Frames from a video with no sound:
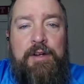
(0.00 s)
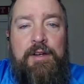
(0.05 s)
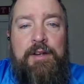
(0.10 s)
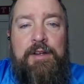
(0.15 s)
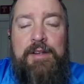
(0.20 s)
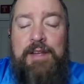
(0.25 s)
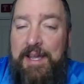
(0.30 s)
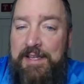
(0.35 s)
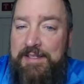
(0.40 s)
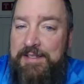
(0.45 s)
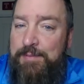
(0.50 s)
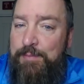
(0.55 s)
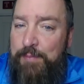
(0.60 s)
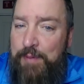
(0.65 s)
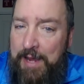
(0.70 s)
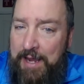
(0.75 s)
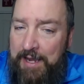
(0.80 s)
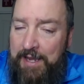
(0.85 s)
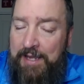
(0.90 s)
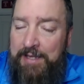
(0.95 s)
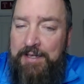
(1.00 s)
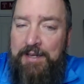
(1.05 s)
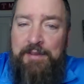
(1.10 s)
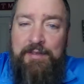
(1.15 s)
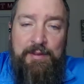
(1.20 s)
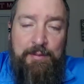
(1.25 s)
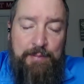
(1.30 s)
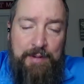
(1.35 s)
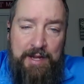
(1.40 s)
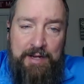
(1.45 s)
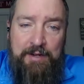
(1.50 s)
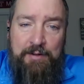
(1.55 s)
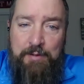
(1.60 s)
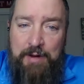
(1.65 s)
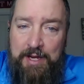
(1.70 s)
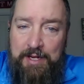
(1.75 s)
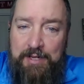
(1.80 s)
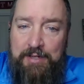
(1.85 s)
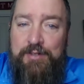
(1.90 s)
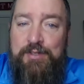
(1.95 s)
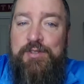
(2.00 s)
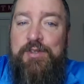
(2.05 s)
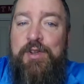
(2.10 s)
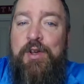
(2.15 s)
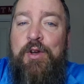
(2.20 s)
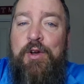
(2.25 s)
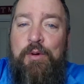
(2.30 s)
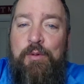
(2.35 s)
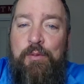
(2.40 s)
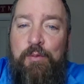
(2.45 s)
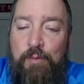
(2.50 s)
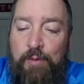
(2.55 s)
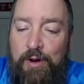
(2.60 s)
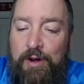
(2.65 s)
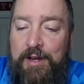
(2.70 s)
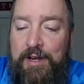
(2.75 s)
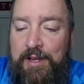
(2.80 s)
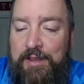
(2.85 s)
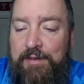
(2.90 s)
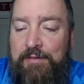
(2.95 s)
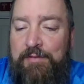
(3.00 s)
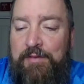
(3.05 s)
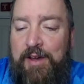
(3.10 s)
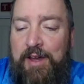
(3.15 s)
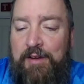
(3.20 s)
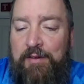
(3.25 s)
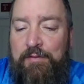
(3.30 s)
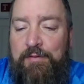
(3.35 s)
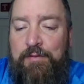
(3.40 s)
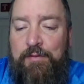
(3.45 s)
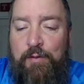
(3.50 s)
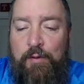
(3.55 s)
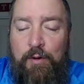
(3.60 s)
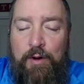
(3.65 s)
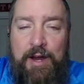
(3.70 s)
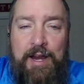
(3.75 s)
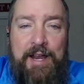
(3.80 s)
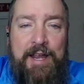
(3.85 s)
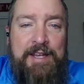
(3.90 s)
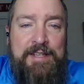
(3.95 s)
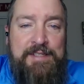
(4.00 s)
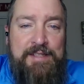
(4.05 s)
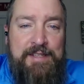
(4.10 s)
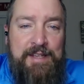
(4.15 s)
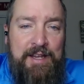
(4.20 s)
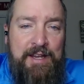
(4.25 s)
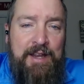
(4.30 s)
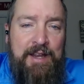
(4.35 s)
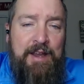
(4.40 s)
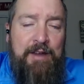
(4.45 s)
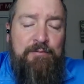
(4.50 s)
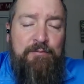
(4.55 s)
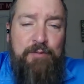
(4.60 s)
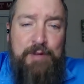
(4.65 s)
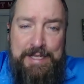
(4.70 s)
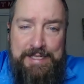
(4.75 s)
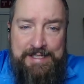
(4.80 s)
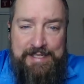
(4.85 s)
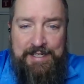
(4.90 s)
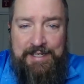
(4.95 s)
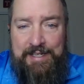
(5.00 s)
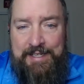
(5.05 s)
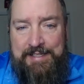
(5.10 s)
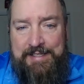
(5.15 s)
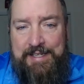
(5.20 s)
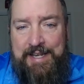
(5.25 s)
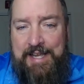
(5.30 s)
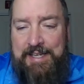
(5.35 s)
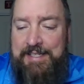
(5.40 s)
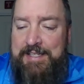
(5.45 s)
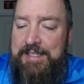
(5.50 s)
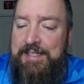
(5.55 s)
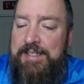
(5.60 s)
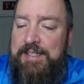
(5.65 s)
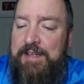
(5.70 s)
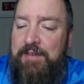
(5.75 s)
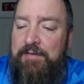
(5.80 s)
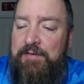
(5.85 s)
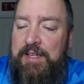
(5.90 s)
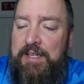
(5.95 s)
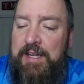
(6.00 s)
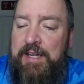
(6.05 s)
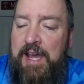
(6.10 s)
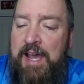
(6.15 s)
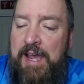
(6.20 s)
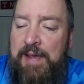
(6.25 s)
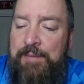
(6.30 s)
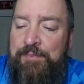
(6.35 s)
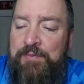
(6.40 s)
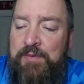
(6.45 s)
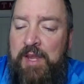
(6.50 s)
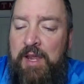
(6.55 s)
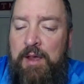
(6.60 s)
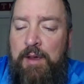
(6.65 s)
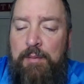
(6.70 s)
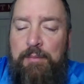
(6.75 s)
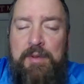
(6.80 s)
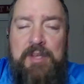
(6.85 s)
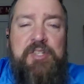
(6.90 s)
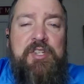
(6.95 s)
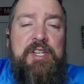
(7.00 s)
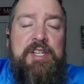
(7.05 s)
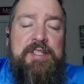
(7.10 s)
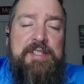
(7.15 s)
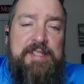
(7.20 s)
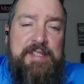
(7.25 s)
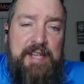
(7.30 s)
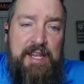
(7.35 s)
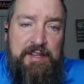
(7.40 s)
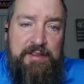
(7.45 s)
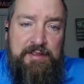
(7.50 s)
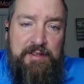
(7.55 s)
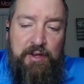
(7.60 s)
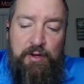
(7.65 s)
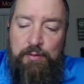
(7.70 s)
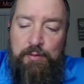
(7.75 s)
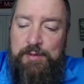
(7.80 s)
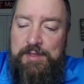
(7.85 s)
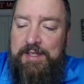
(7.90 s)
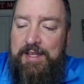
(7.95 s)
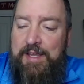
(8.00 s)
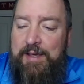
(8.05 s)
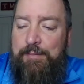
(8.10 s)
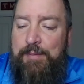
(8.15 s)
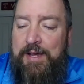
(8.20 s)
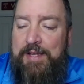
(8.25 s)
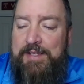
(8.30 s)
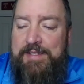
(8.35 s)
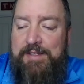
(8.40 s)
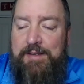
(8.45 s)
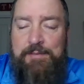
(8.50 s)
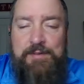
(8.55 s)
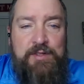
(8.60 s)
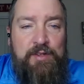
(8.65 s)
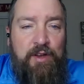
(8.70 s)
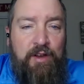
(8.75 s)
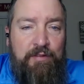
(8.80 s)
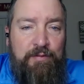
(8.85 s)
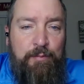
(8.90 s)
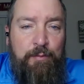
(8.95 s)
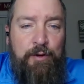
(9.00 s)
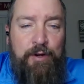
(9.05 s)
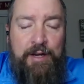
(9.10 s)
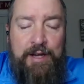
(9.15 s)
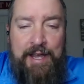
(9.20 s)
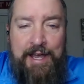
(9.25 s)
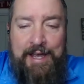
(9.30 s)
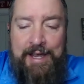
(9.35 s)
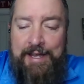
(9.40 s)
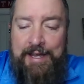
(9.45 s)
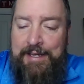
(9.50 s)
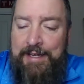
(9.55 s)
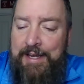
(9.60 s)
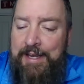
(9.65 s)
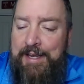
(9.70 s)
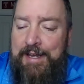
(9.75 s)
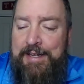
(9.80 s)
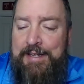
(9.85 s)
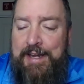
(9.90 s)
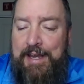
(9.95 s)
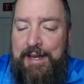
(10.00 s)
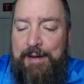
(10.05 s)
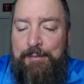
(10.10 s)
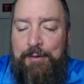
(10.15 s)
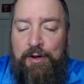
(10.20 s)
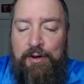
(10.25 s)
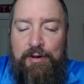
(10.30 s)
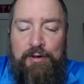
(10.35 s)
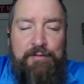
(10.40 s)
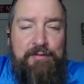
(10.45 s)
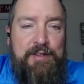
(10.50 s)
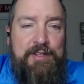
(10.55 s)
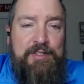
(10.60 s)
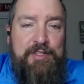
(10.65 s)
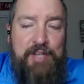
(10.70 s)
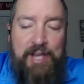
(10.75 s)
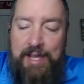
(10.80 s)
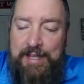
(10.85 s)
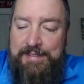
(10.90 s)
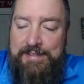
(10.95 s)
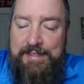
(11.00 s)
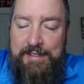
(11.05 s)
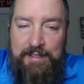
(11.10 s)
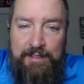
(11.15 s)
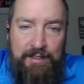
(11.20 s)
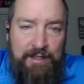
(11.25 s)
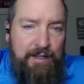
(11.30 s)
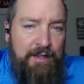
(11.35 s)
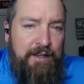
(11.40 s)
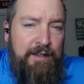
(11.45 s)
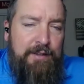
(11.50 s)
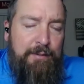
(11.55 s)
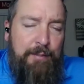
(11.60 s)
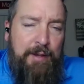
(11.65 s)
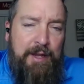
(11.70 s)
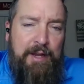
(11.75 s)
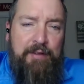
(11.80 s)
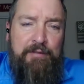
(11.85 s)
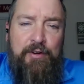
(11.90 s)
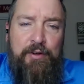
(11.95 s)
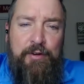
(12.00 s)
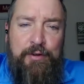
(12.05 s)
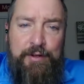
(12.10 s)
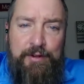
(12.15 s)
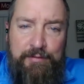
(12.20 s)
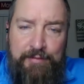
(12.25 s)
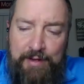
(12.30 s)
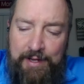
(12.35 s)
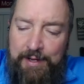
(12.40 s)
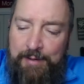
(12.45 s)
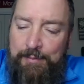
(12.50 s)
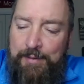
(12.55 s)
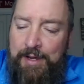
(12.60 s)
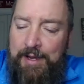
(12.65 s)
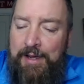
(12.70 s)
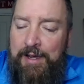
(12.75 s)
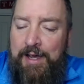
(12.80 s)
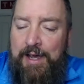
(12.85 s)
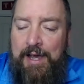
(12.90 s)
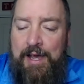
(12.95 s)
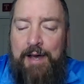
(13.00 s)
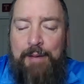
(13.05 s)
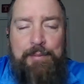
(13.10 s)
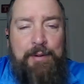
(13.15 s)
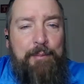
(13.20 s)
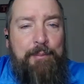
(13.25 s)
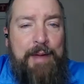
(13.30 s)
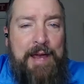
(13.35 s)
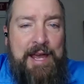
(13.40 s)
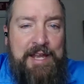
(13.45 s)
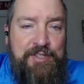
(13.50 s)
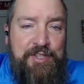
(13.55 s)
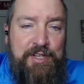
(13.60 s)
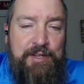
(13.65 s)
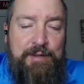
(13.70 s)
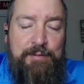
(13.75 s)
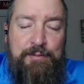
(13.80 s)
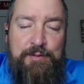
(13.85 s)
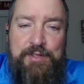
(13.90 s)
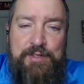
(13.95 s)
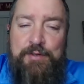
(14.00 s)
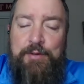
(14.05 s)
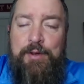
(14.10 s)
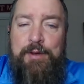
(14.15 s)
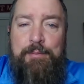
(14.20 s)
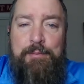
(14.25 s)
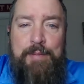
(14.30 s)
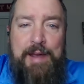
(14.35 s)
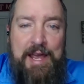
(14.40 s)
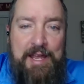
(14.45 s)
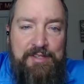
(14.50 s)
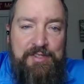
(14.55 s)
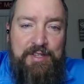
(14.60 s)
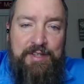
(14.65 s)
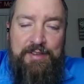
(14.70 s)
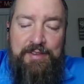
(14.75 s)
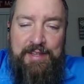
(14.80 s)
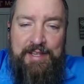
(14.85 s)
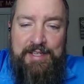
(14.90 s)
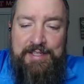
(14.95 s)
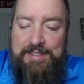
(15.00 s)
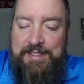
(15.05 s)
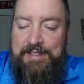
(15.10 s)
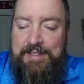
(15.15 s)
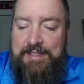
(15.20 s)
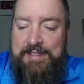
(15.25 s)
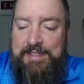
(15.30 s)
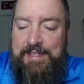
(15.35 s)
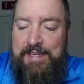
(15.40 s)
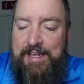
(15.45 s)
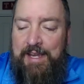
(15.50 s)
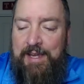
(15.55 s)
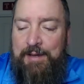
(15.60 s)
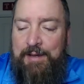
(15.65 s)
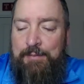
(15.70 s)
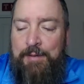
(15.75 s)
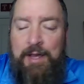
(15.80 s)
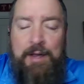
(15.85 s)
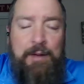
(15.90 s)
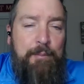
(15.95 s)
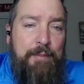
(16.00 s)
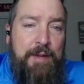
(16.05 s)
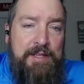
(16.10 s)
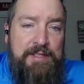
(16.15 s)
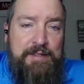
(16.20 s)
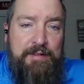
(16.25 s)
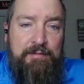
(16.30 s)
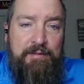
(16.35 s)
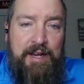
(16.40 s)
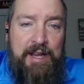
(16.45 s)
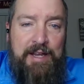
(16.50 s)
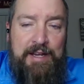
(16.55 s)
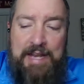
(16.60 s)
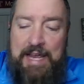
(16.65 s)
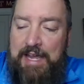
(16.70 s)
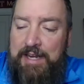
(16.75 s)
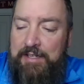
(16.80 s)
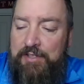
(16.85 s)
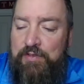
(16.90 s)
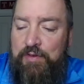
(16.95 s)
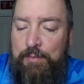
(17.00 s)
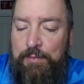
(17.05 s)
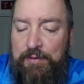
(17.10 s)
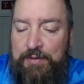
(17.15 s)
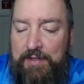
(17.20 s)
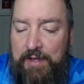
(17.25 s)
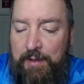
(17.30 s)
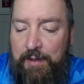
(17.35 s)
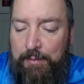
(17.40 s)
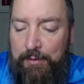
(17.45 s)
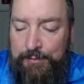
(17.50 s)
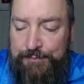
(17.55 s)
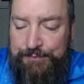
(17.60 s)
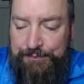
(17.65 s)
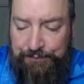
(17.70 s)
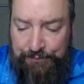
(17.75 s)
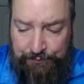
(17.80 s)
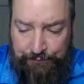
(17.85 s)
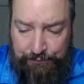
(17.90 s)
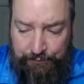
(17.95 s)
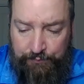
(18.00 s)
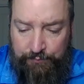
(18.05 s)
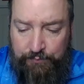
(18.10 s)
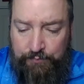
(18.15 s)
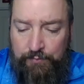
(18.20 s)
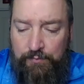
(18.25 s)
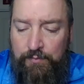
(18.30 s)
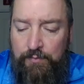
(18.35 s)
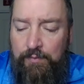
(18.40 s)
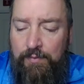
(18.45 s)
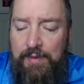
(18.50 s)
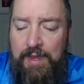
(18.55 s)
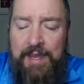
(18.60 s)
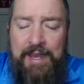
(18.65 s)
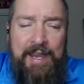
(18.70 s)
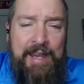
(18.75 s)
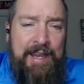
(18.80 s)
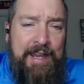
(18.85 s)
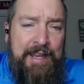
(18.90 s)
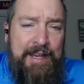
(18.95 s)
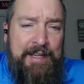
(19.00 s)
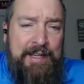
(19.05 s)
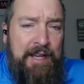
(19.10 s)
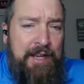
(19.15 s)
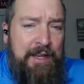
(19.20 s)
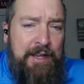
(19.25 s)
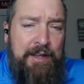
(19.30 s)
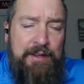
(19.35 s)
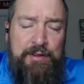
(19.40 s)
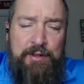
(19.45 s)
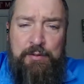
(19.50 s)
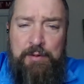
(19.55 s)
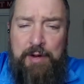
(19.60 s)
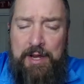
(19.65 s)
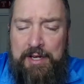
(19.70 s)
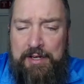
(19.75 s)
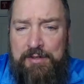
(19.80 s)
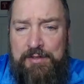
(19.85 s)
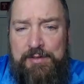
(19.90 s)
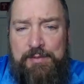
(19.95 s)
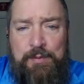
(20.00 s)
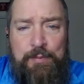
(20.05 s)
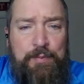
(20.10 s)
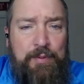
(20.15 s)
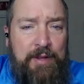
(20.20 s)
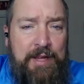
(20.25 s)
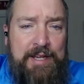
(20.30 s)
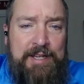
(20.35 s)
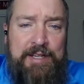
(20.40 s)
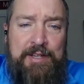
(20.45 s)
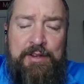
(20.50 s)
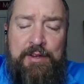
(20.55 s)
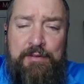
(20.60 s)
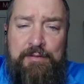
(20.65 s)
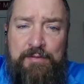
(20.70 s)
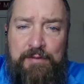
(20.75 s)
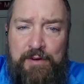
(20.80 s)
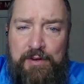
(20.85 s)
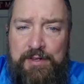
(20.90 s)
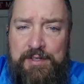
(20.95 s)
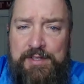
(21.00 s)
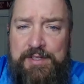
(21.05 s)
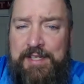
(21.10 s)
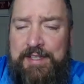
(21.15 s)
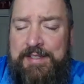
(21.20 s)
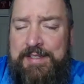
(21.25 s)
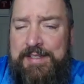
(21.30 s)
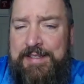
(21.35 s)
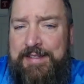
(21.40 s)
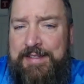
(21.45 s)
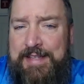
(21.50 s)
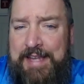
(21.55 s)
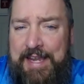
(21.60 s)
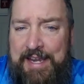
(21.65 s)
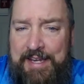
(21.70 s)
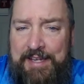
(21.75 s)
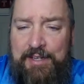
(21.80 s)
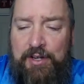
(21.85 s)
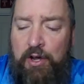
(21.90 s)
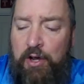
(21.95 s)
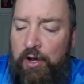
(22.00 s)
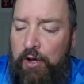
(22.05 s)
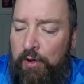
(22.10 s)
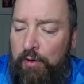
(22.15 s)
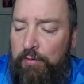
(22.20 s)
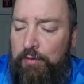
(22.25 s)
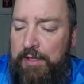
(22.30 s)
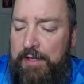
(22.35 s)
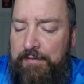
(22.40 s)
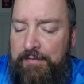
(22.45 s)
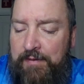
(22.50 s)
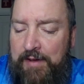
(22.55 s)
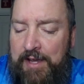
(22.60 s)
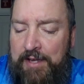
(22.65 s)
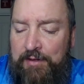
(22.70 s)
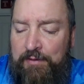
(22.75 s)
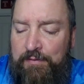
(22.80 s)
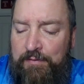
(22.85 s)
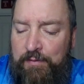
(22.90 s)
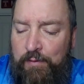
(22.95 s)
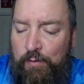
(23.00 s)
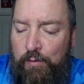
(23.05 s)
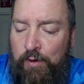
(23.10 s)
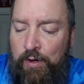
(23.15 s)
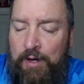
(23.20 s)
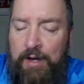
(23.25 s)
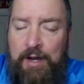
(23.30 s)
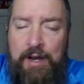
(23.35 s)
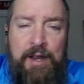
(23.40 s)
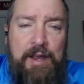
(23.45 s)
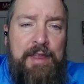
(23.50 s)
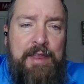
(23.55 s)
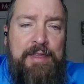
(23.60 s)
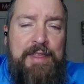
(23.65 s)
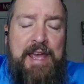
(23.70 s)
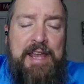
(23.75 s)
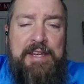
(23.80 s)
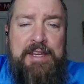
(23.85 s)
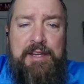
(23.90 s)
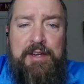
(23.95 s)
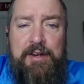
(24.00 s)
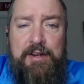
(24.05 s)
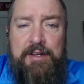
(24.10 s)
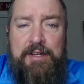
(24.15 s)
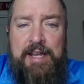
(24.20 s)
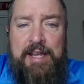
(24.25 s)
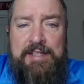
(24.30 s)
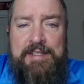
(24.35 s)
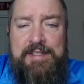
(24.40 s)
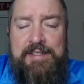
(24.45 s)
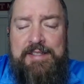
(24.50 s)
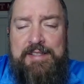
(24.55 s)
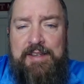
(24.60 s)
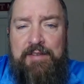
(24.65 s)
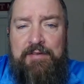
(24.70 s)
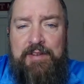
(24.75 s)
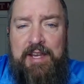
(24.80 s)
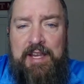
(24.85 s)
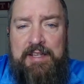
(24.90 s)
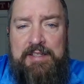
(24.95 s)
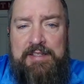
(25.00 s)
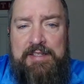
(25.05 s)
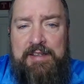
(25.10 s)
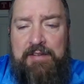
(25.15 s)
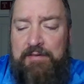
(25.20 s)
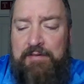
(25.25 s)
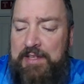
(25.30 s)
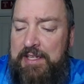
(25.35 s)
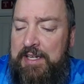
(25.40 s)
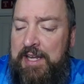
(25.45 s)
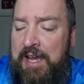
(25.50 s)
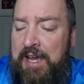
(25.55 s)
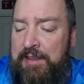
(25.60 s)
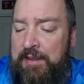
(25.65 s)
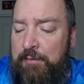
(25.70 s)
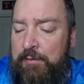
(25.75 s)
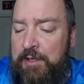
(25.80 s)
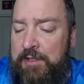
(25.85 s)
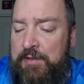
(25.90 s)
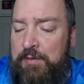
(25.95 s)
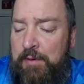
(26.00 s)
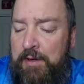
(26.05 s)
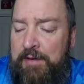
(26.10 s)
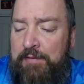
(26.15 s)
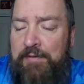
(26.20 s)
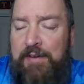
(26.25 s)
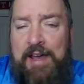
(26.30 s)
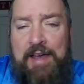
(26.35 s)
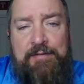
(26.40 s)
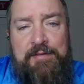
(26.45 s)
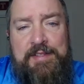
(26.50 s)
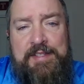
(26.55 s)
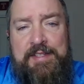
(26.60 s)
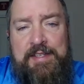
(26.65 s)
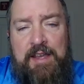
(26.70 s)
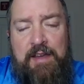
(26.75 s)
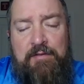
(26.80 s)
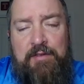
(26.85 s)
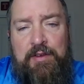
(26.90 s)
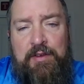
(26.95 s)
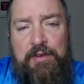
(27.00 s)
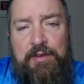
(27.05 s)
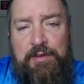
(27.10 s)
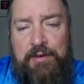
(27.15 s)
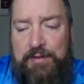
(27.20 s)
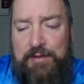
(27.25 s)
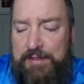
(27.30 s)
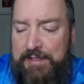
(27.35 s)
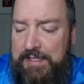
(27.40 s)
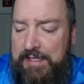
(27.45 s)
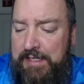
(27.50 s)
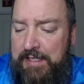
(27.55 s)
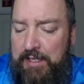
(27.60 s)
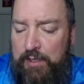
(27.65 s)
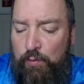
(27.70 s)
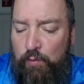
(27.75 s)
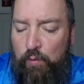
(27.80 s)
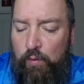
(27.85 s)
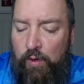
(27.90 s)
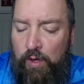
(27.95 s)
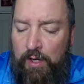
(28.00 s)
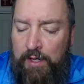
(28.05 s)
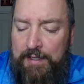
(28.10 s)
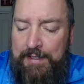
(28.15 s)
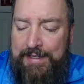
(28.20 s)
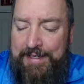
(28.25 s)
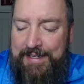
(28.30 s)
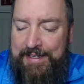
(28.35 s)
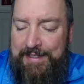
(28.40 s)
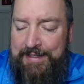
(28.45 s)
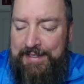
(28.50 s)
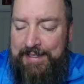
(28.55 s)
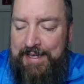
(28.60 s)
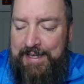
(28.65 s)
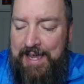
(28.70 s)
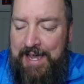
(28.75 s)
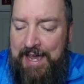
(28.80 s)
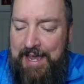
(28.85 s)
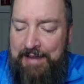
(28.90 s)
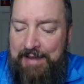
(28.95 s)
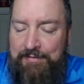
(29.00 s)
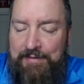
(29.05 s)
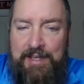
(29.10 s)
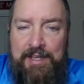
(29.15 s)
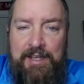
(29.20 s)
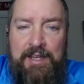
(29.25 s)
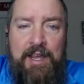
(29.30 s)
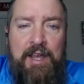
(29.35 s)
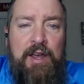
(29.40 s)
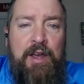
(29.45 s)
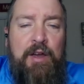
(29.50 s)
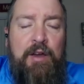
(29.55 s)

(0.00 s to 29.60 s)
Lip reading: Yes, the Penn Quakers were in the Final Four as recent as 1979. Michigan State, though, was led by some sophomore guy named Irvin Johnson. You may have heard of him, but Magic was doing magic things in this game, messed around, had a triple-double, and the Quakers were playing in their first and to date only Final Four. That year in 1978-79, they went 25-7, 13-1 in the Ivy.